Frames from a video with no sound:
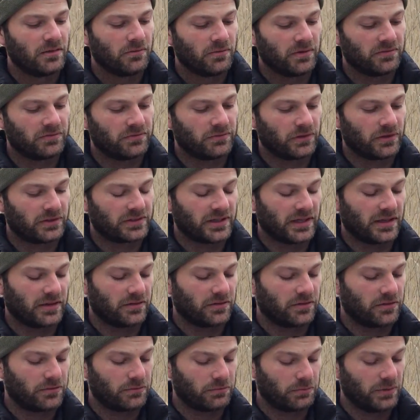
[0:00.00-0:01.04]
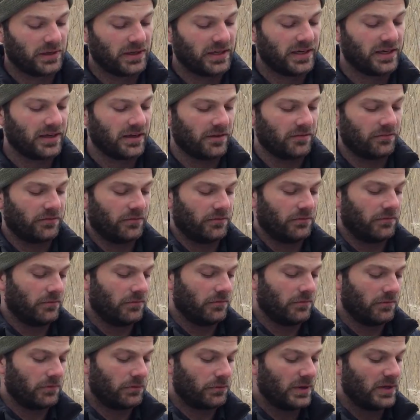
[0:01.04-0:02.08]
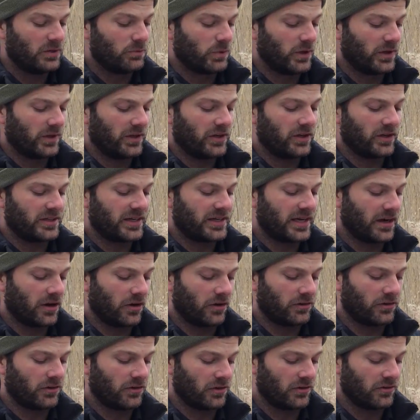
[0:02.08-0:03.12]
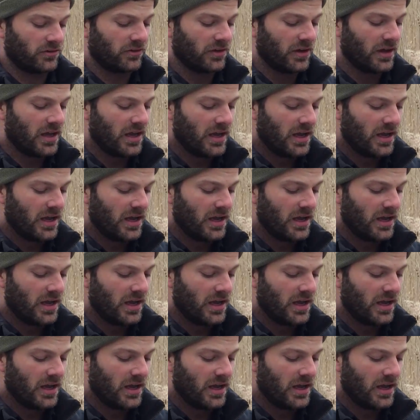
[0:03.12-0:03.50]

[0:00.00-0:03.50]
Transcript: We've looked at three of three really good characters.